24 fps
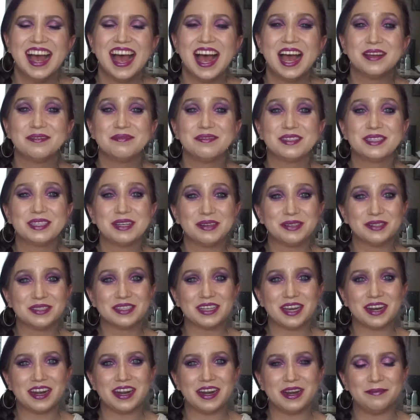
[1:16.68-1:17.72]
I'm so
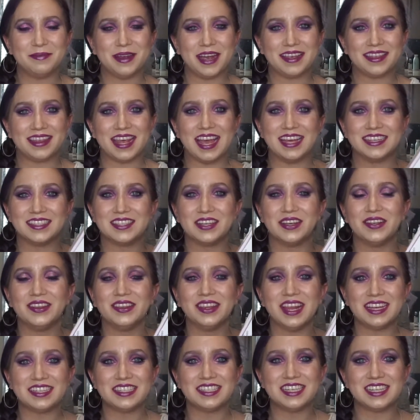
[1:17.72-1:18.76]
sorry about that. So
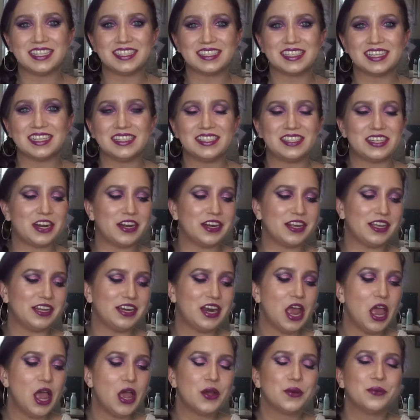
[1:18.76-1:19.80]
let's just get
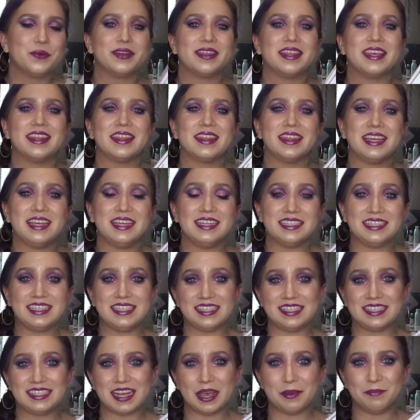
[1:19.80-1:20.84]
started with the
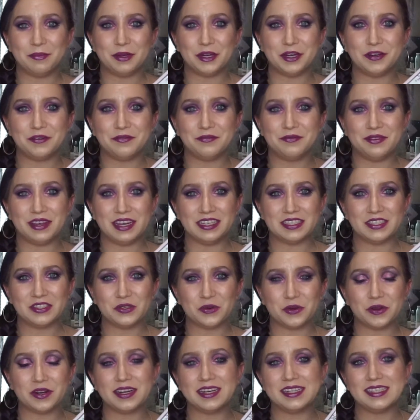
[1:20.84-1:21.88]
December
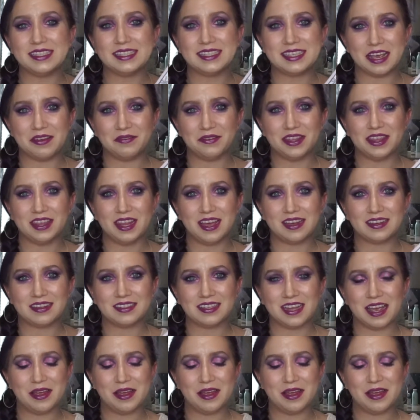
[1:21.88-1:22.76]
Facetory 7 Luxe